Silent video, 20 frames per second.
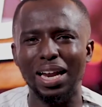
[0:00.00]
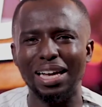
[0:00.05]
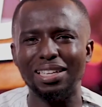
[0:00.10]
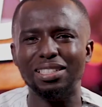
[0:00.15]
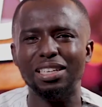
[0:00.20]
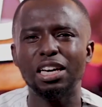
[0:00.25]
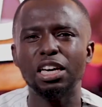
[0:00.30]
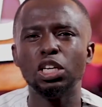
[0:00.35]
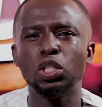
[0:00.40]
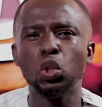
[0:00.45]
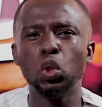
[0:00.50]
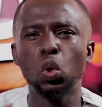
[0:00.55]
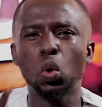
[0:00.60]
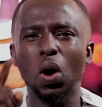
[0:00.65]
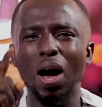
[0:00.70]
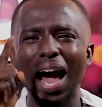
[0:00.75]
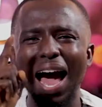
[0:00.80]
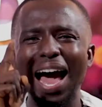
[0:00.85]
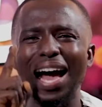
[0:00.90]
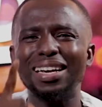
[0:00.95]
that you
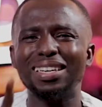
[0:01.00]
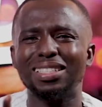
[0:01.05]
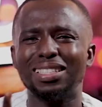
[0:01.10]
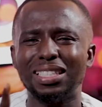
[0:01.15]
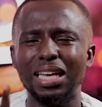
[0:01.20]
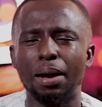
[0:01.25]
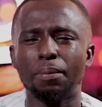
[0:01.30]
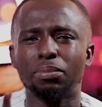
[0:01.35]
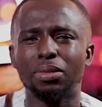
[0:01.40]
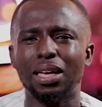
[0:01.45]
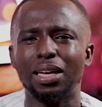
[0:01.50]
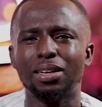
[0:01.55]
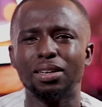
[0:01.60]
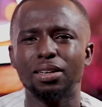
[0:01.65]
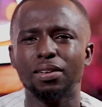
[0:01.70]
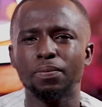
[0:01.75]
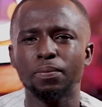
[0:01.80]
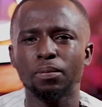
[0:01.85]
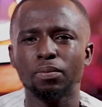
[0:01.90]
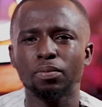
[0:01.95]
had something